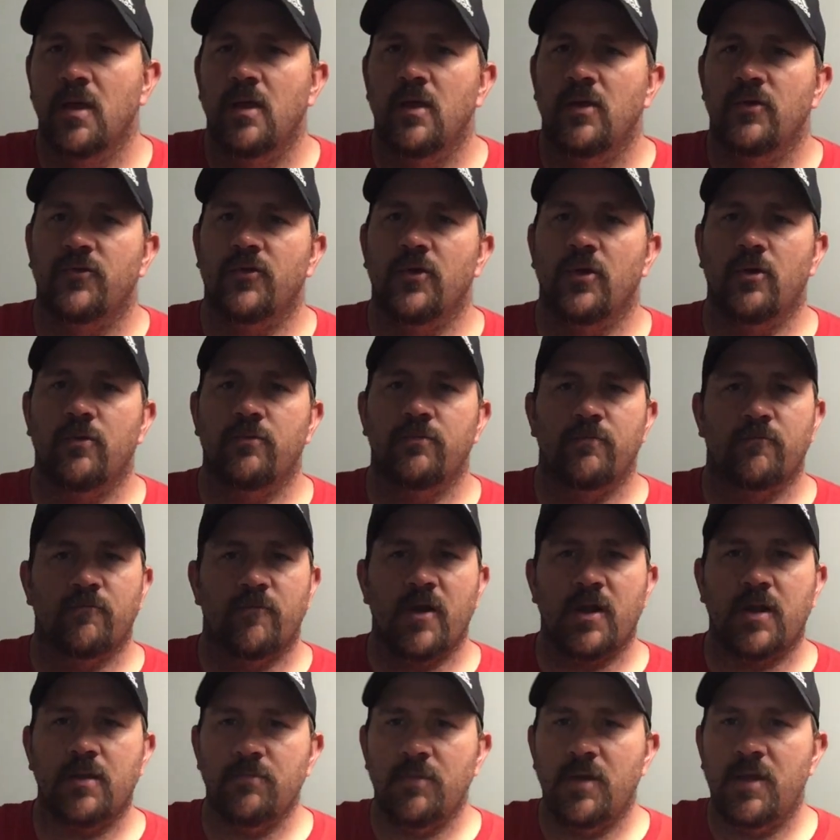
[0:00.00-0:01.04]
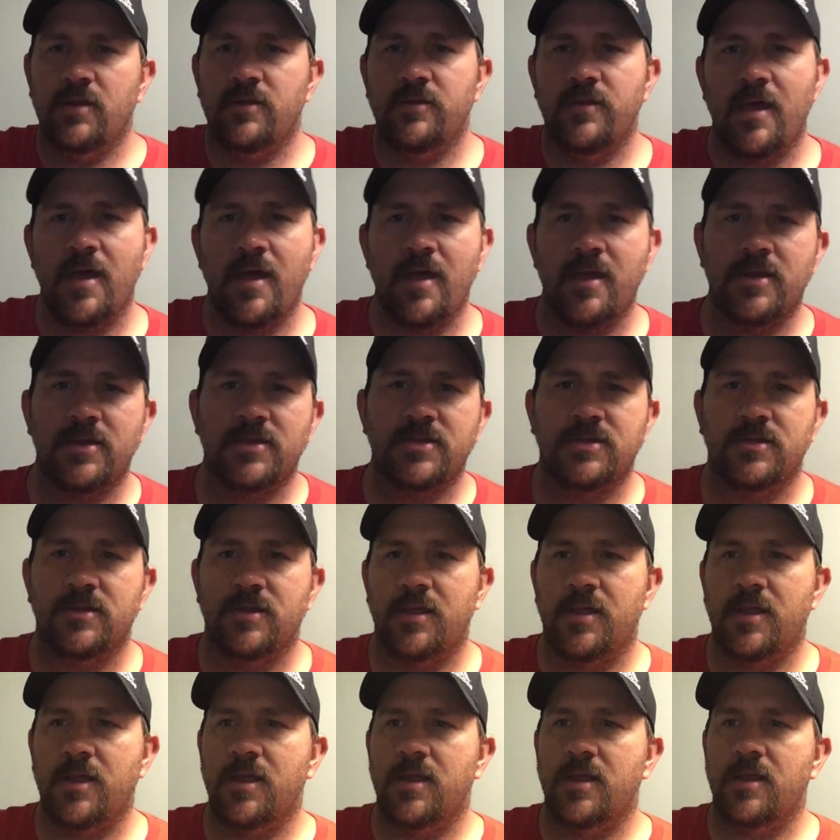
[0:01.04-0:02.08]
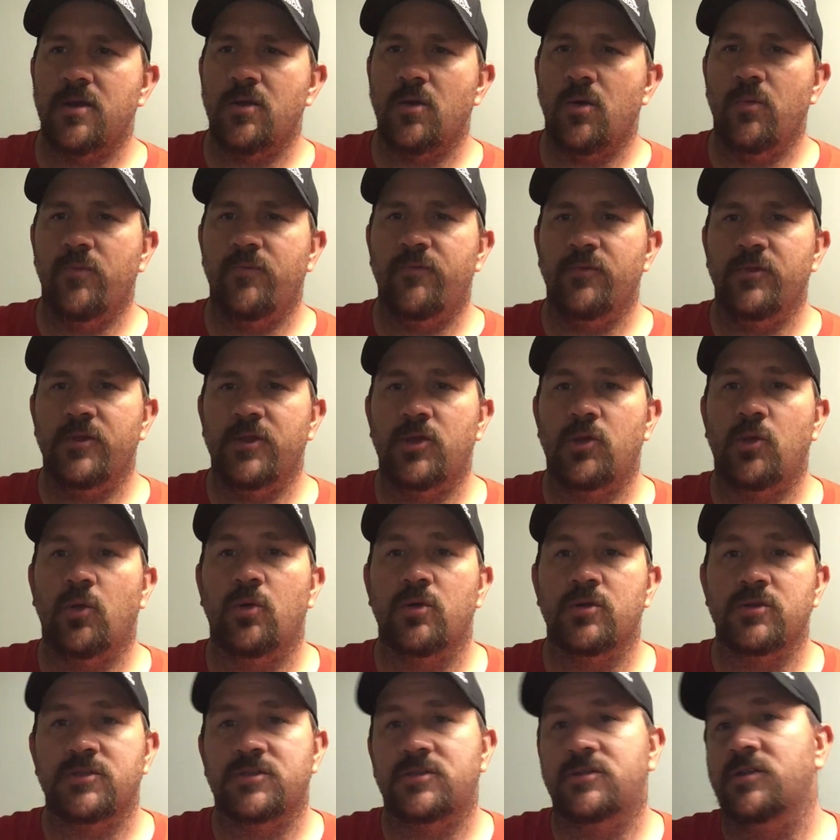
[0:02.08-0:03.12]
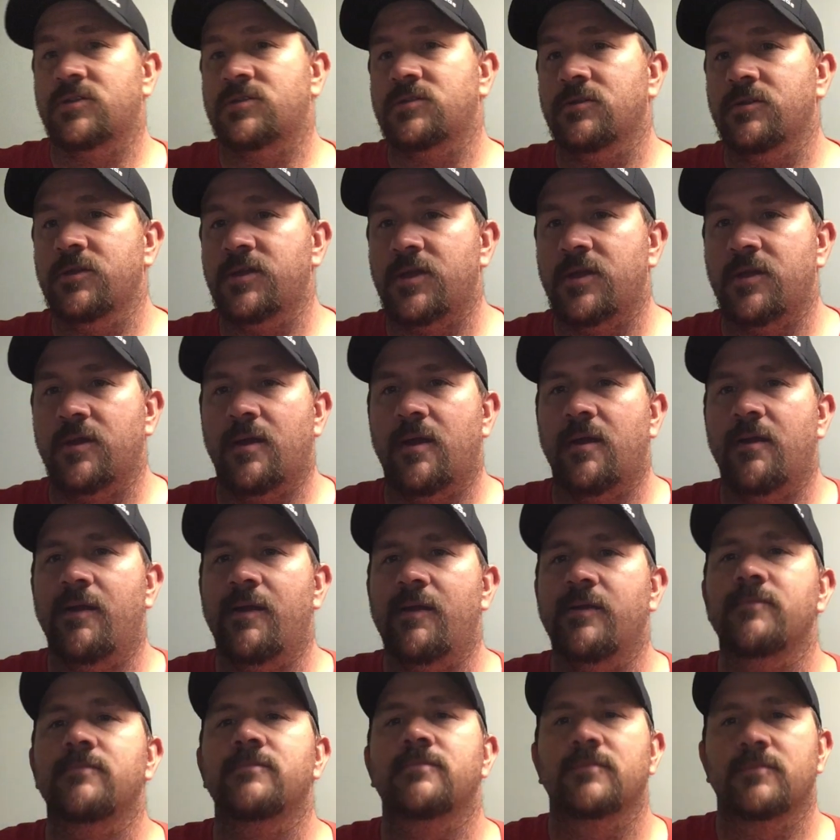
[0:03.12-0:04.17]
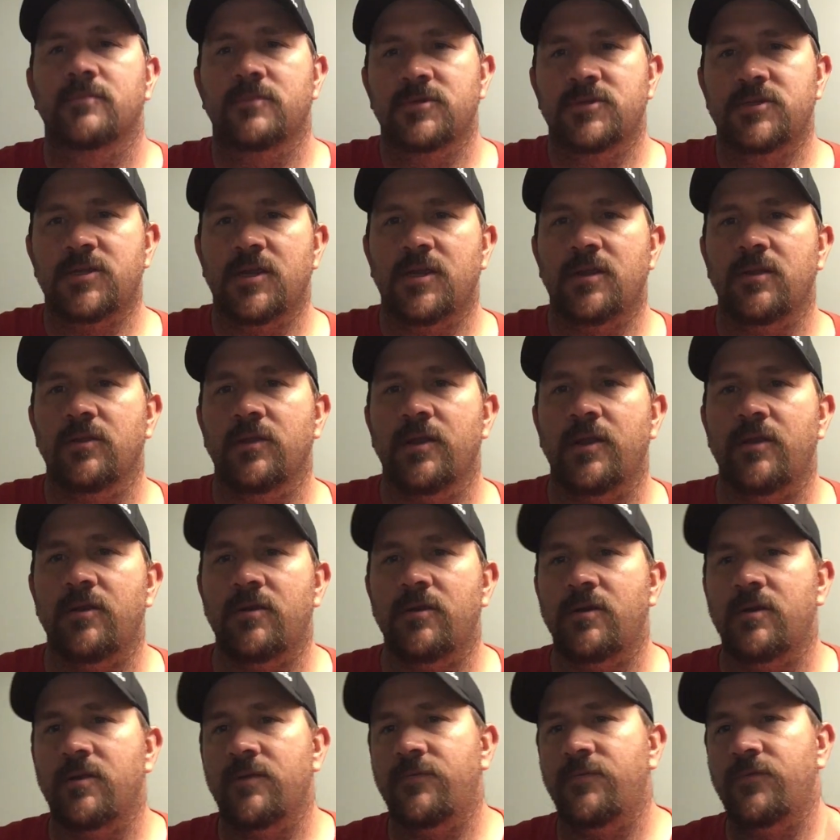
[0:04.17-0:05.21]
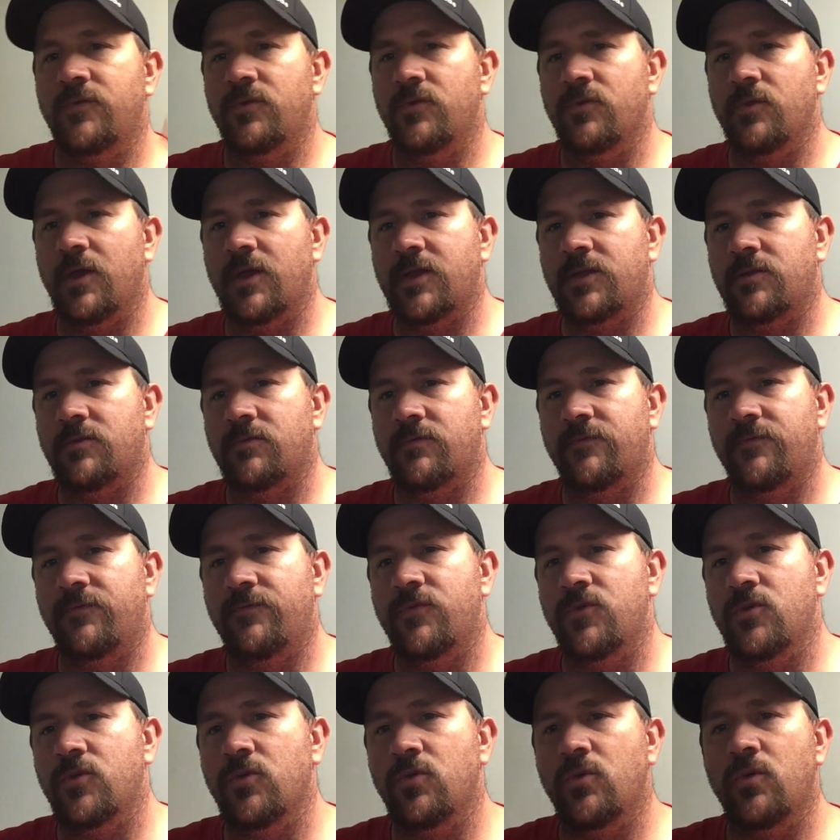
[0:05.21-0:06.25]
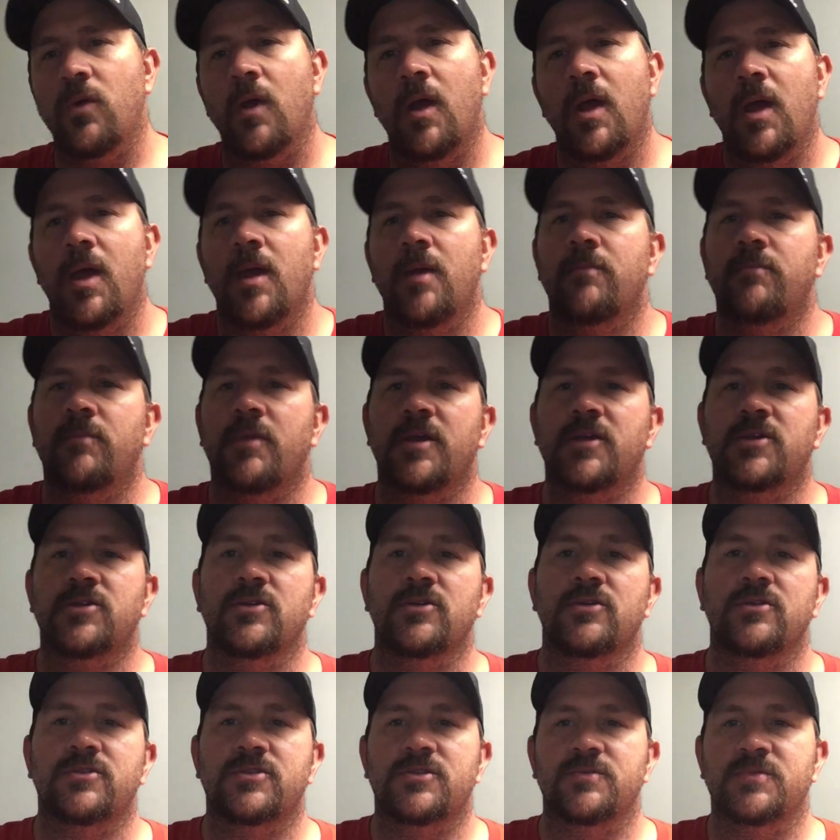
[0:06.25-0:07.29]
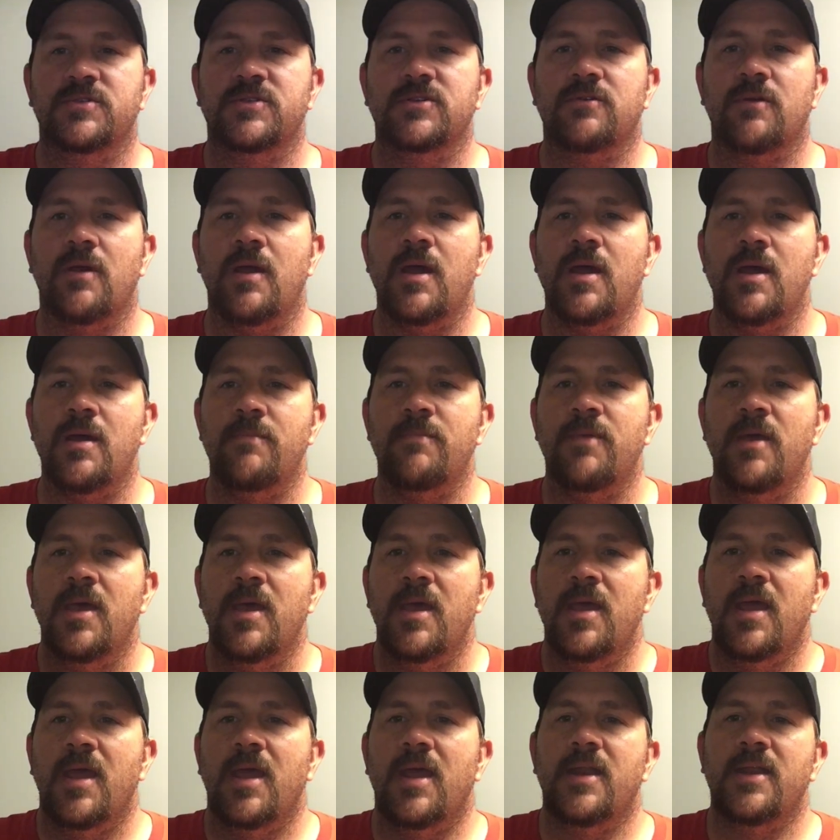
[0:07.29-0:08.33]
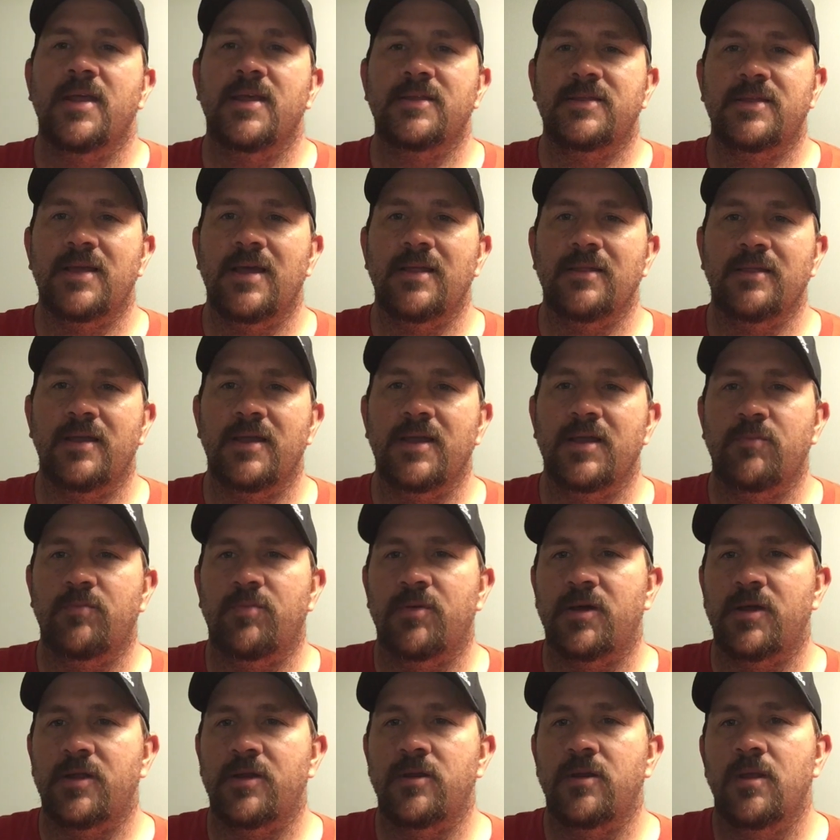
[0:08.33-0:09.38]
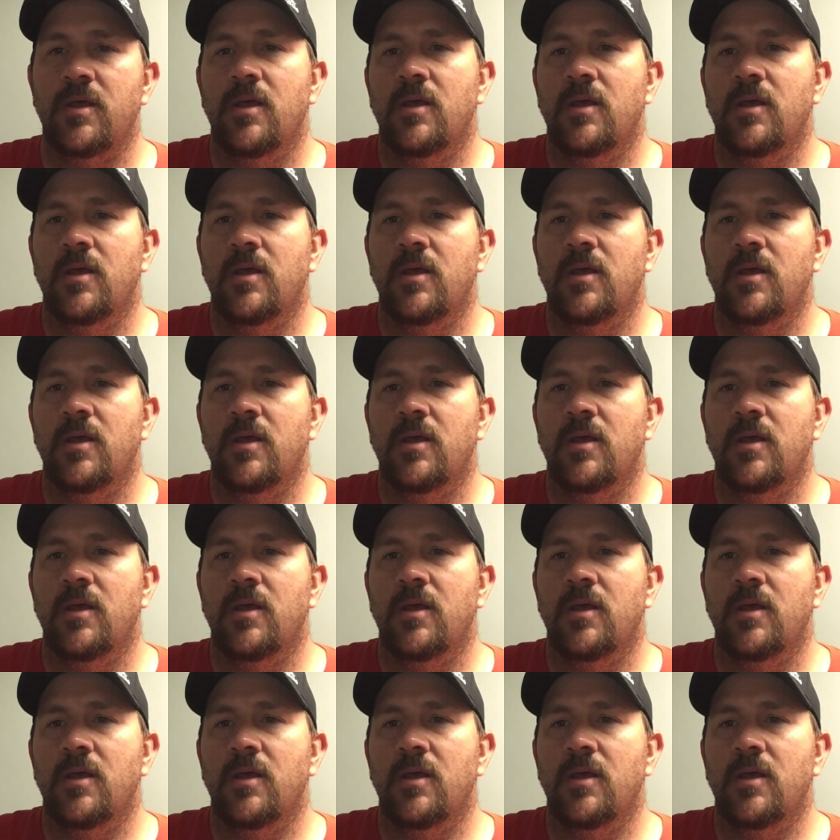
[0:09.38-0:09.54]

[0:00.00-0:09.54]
So recommend that, and hopefully yours doesn't leak. All right. Check you later, and if you like the review, make sure you subscribe and hit that like button.